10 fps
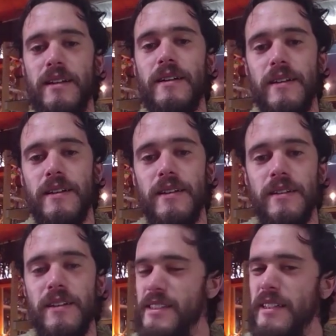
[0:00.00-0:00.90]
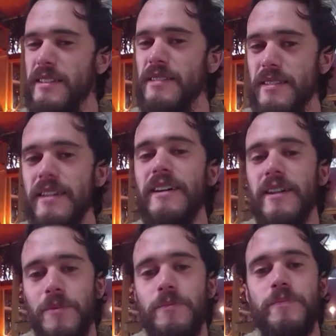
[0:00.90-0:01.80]
Yeah. If they stop yeah. at
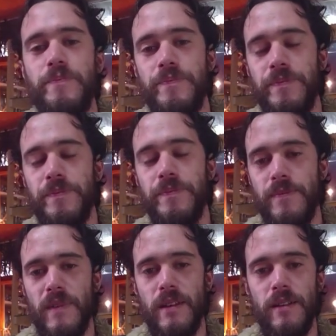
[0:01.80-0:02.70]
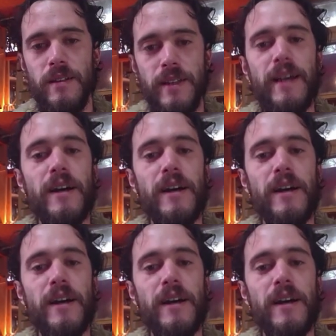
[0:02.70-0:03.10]
the theory. Yeah. yeah.